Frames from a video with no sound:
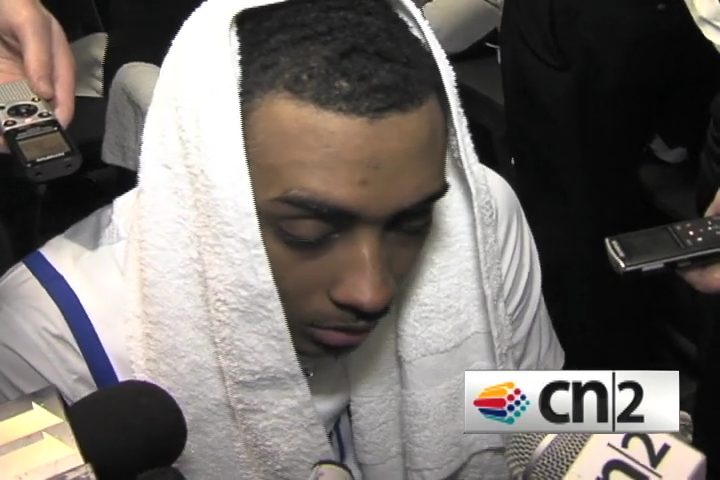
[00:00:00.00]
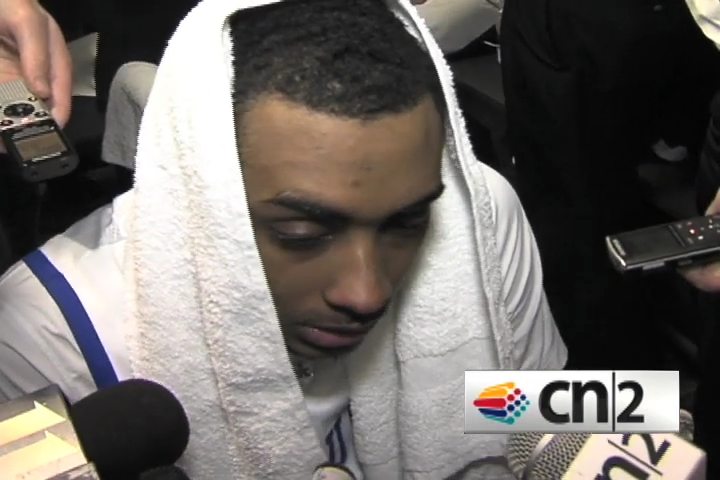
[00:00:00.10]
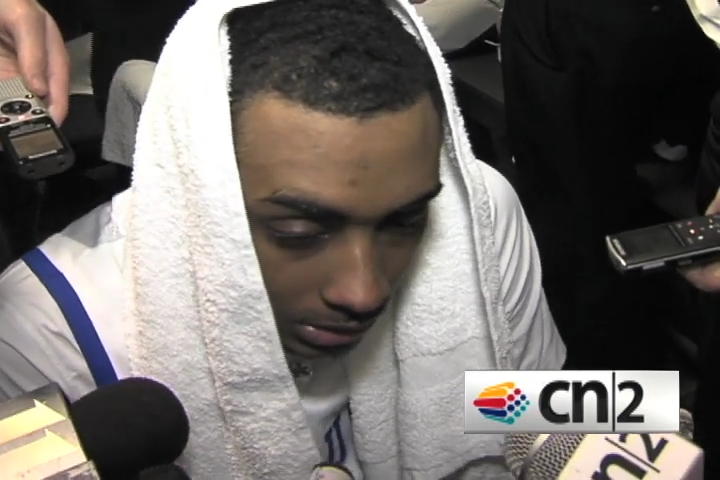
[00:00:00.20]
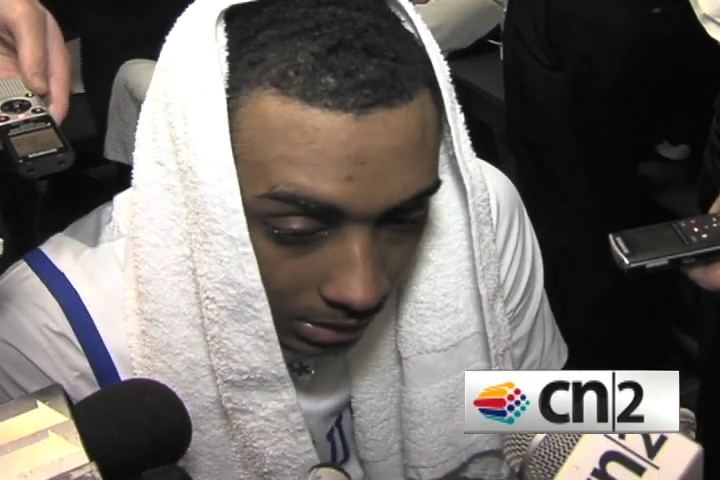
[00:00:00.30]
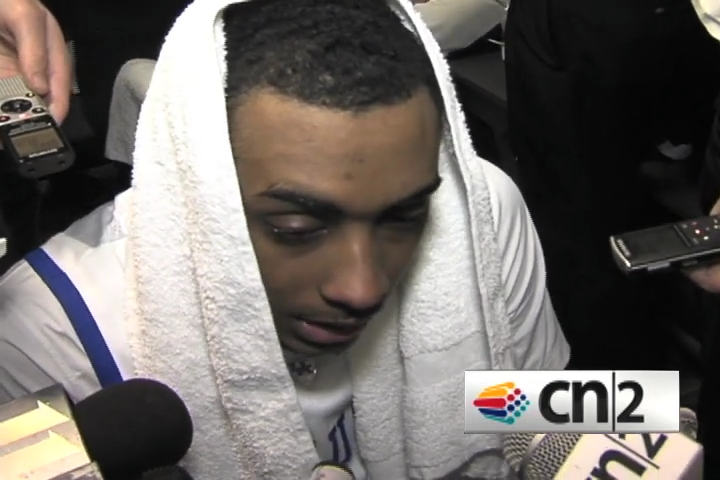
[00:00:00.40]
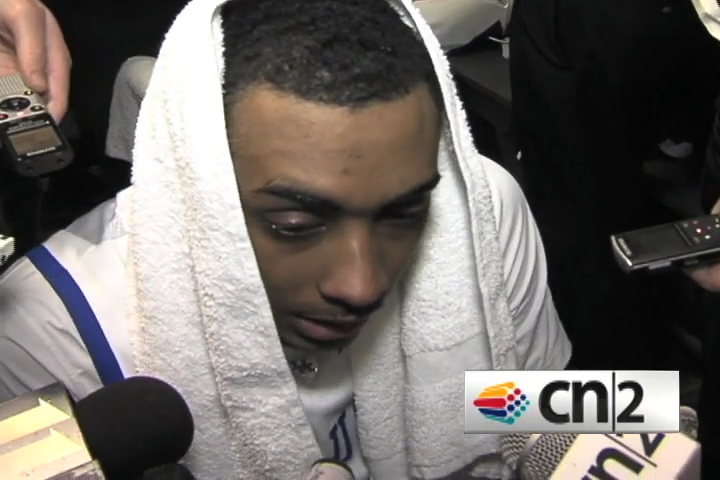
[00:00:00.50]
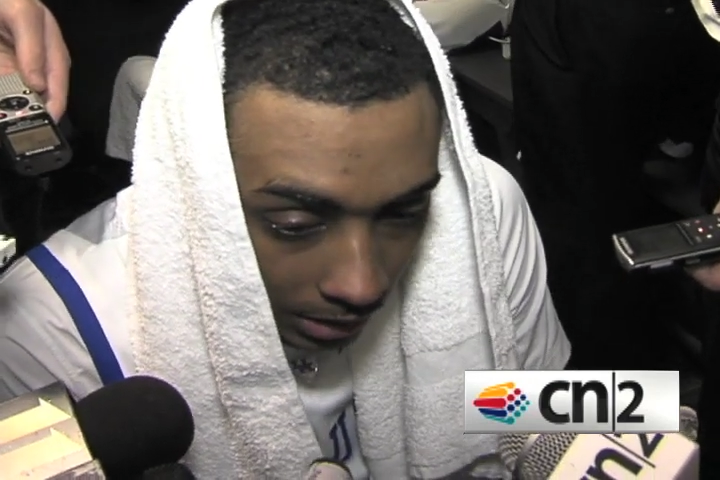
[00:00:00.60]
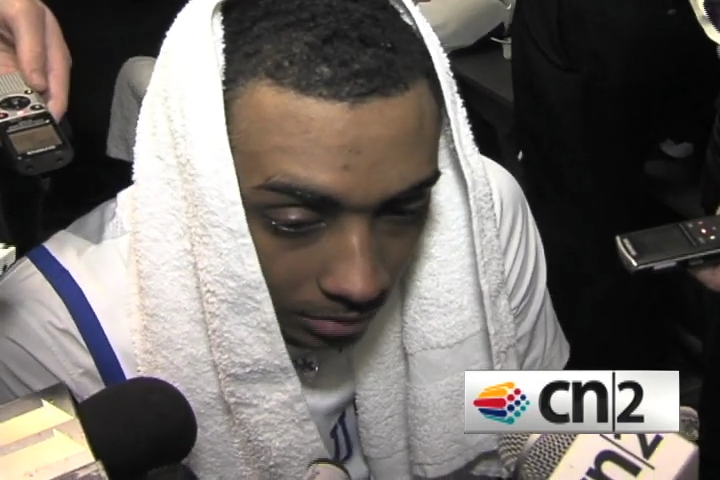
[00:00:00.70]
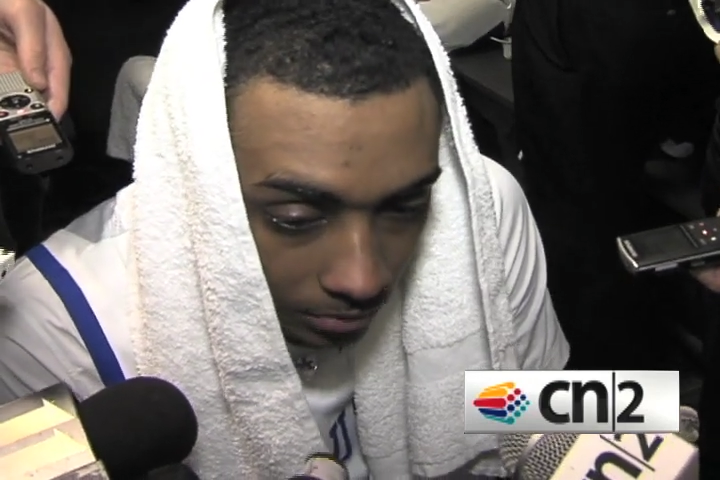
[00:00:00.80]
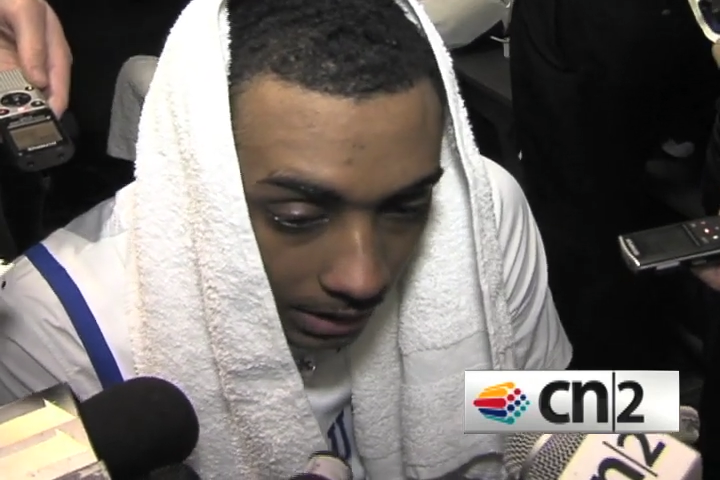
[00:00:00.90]
We just got to
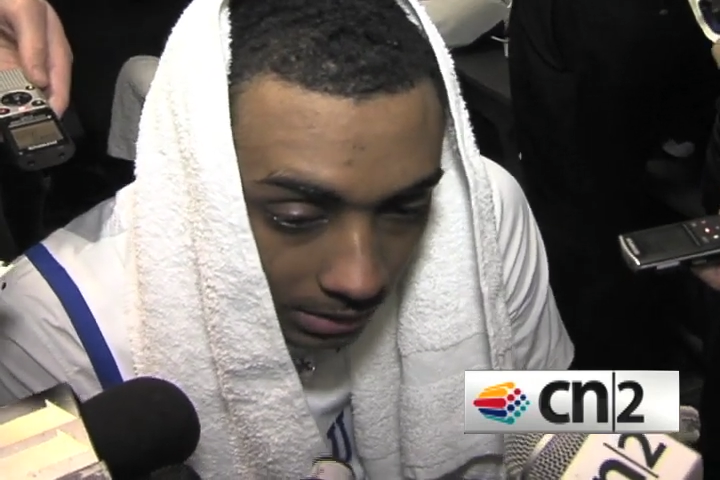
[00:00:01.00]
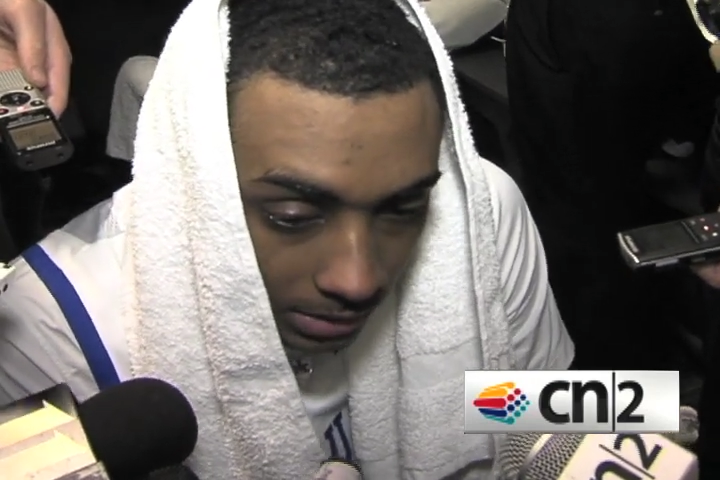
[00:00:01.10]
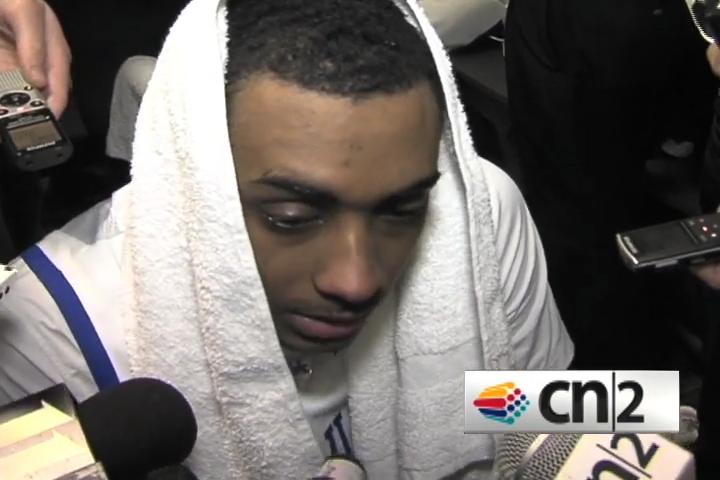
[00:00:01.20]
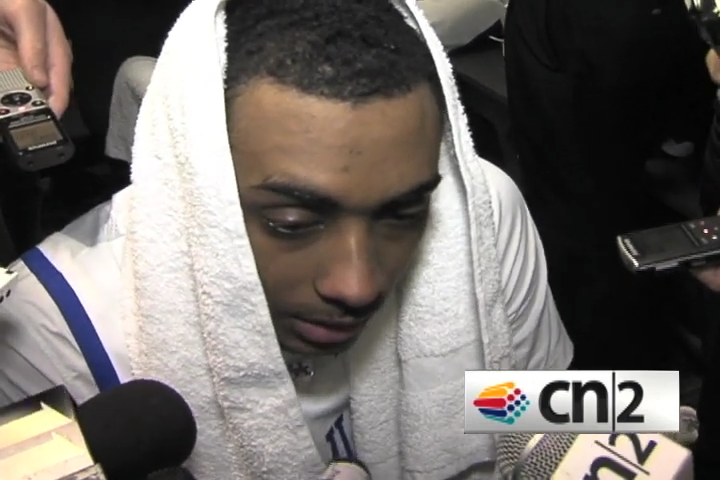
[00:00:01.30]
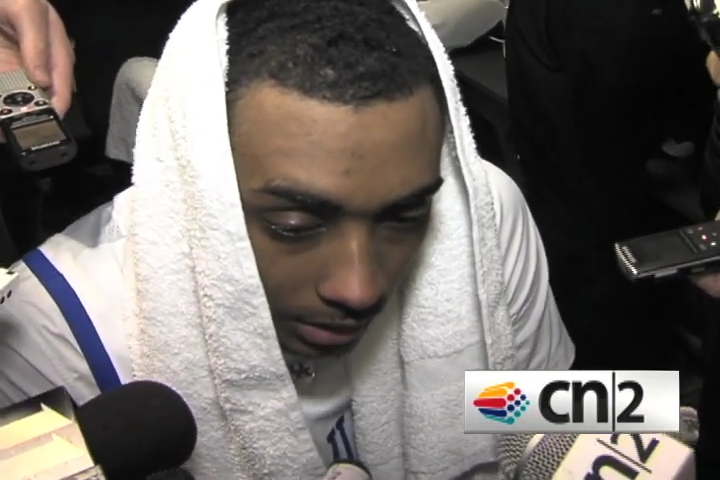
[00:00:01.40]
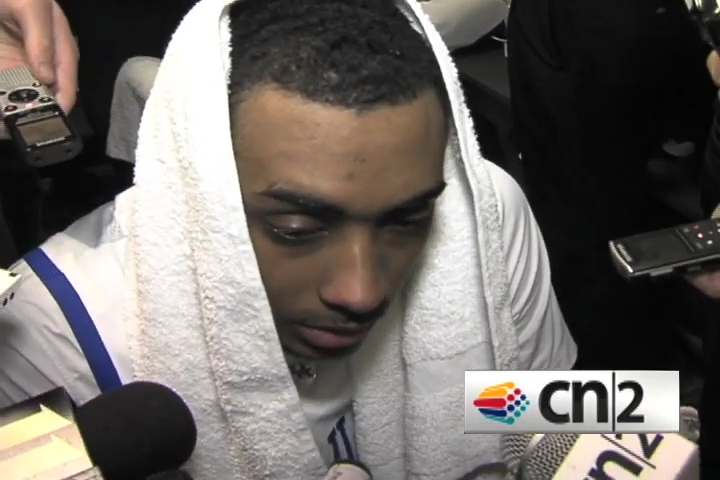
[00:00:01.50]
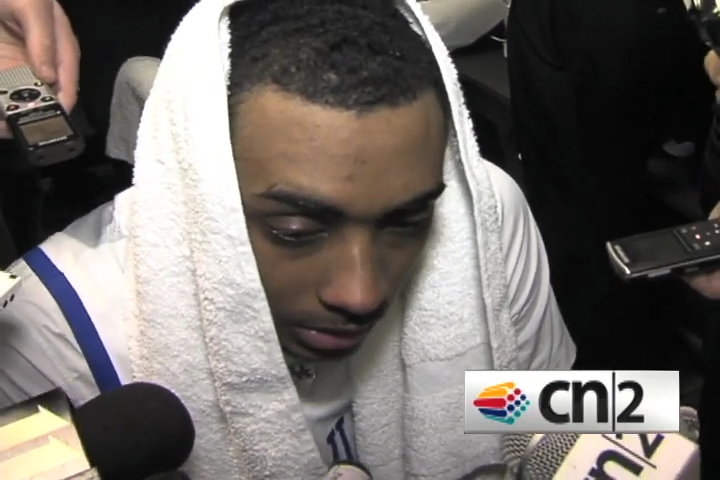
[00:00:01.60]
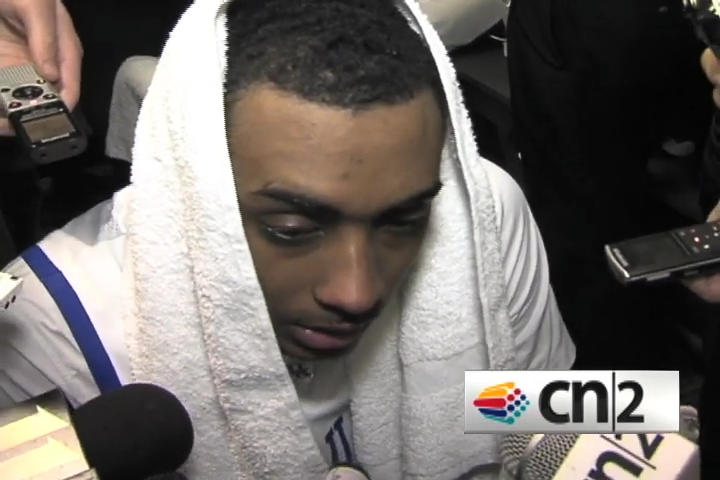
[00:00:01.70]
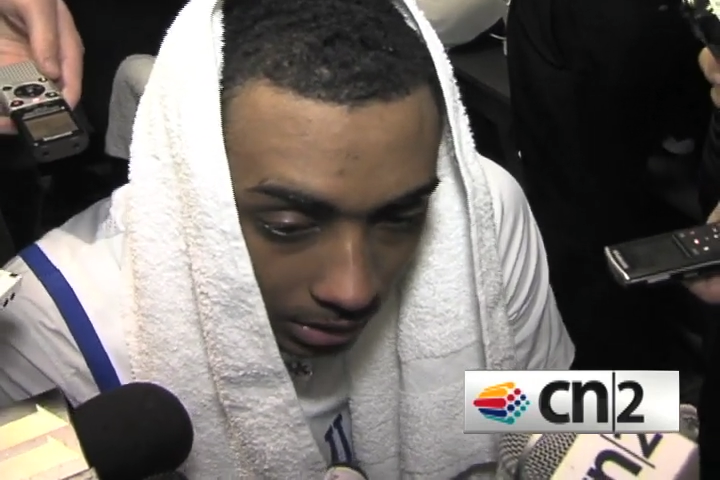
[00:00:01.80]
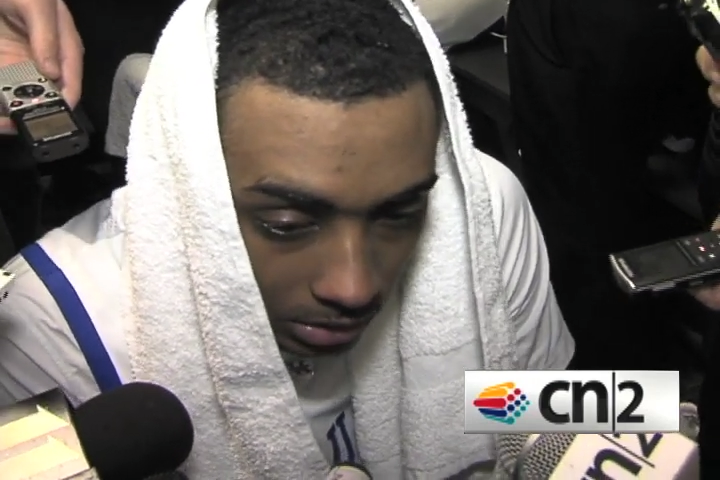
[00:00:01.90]
keep practicing like we
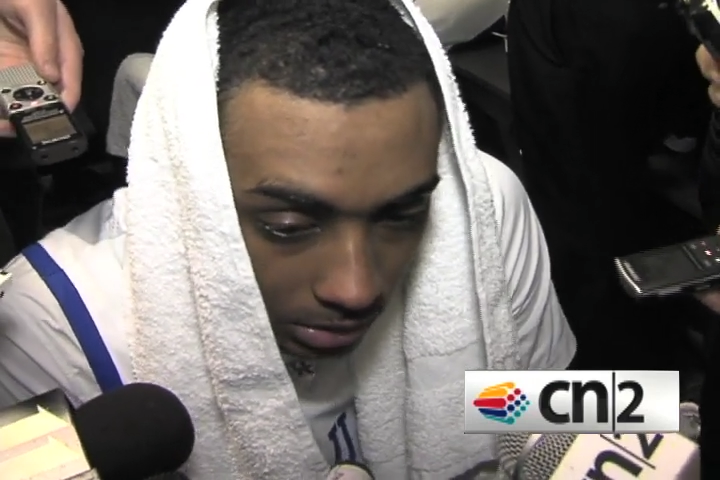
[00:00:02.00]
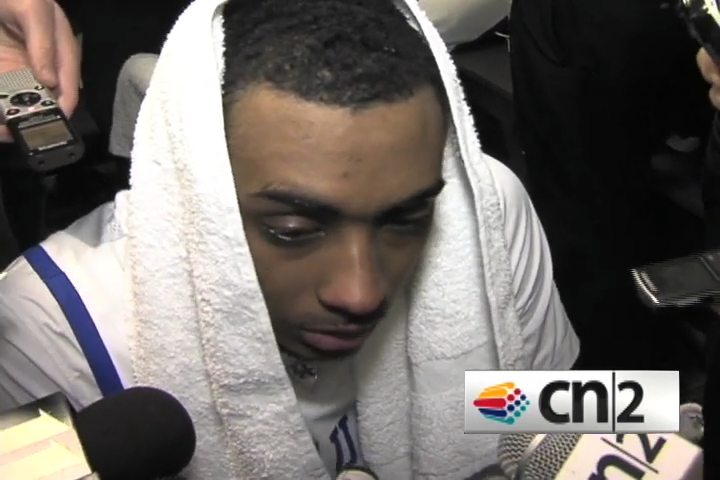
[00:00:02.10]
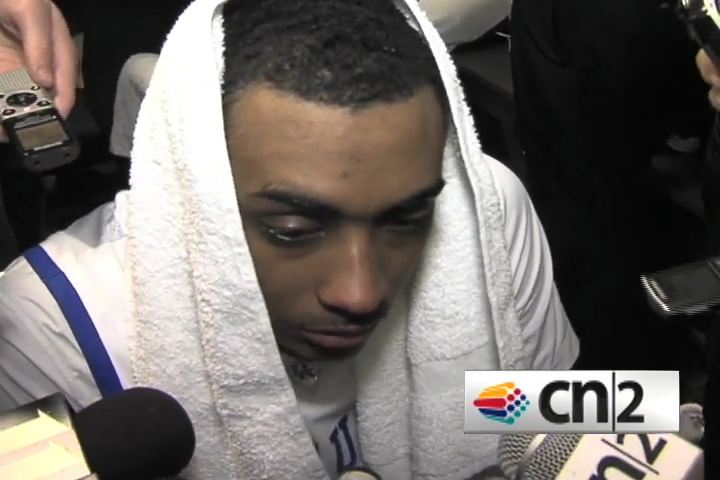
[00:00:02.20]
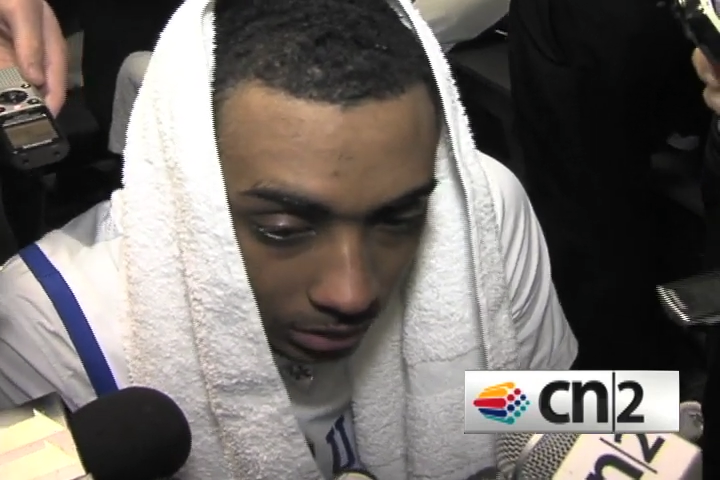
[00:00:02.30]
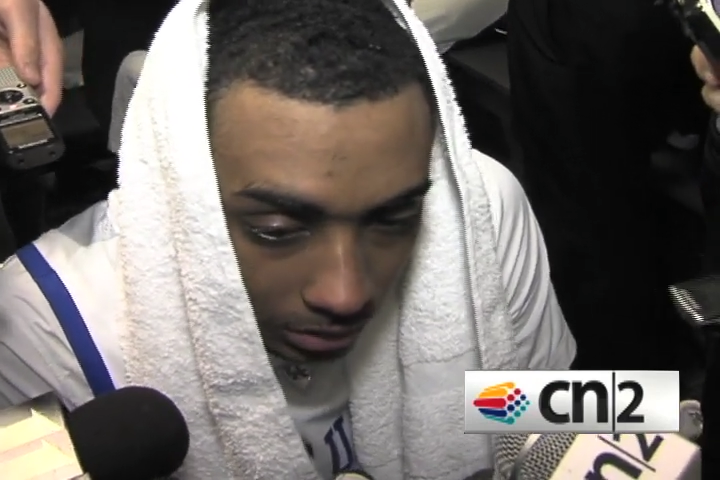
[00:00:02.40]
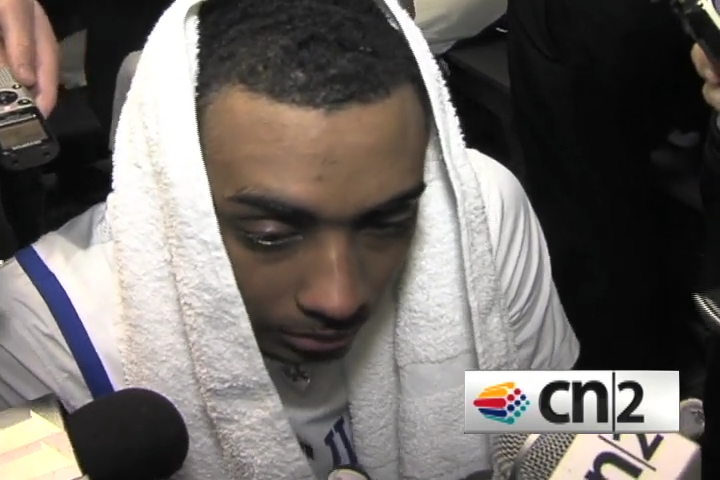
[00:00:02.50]
did this whole week.